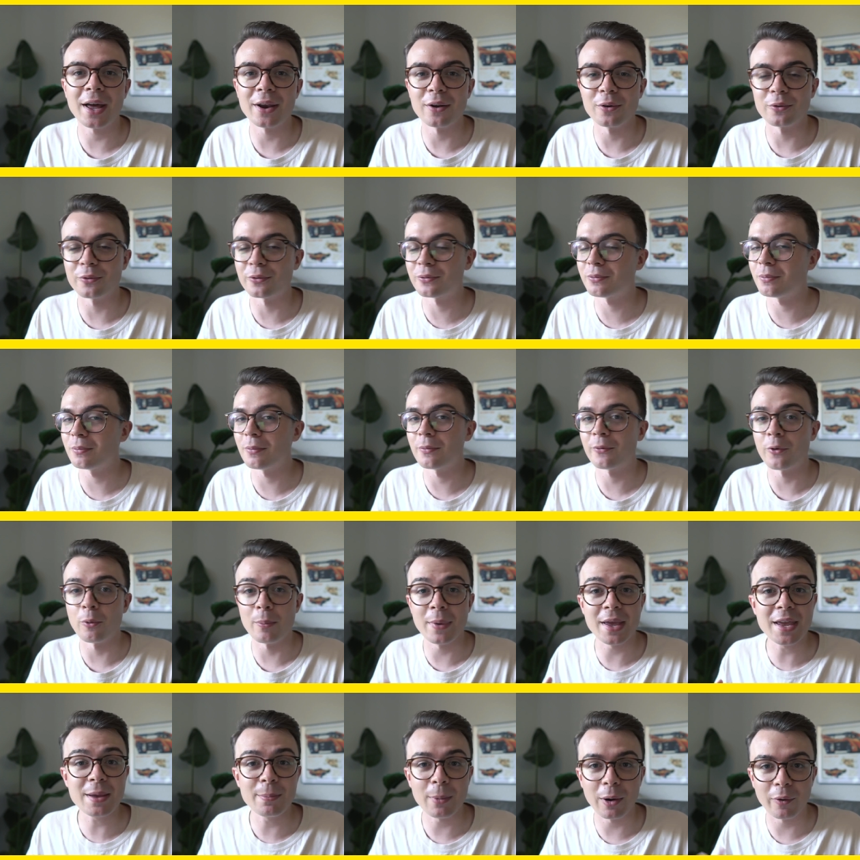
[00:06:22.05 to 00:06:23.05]
and of, for
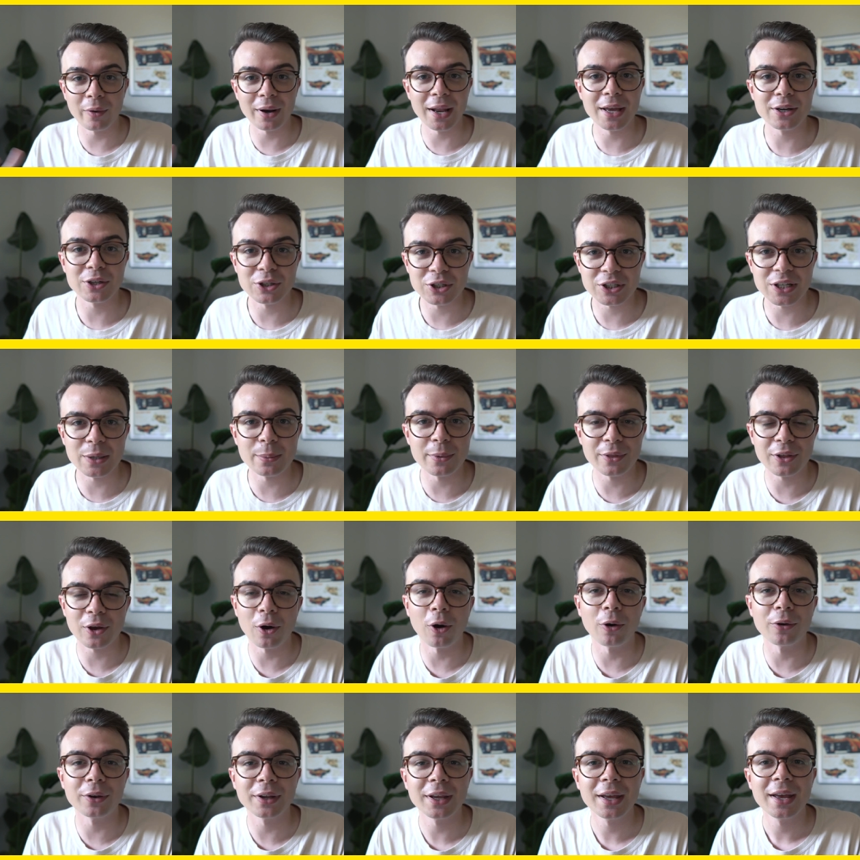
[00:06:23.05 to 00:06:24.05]
me, my relationship with
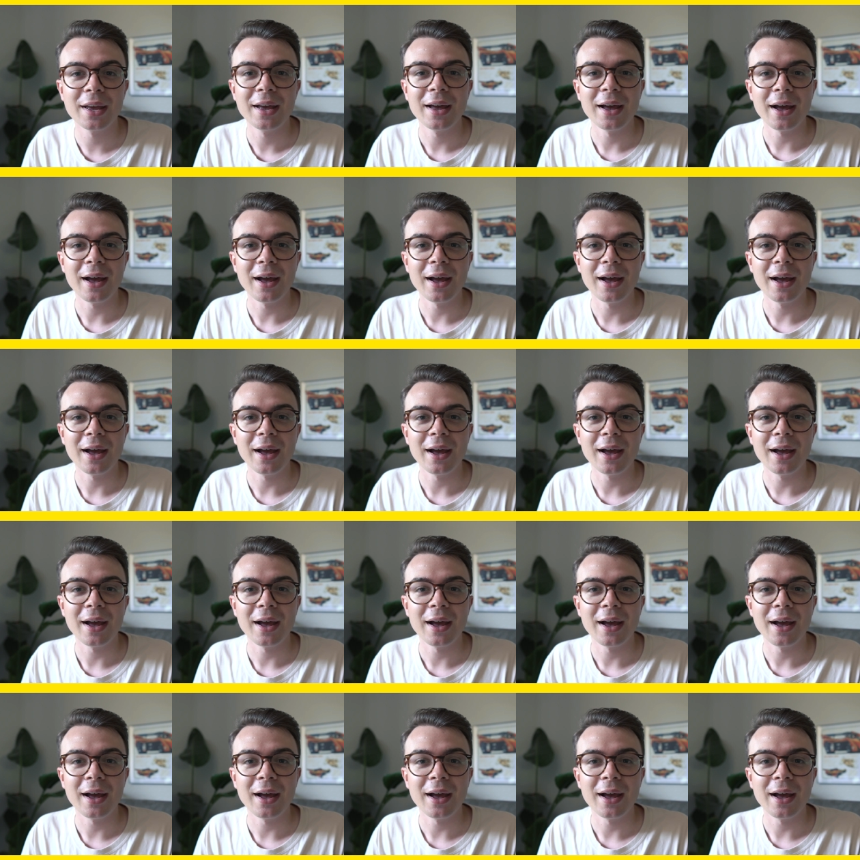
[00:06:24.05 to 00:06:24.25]
God.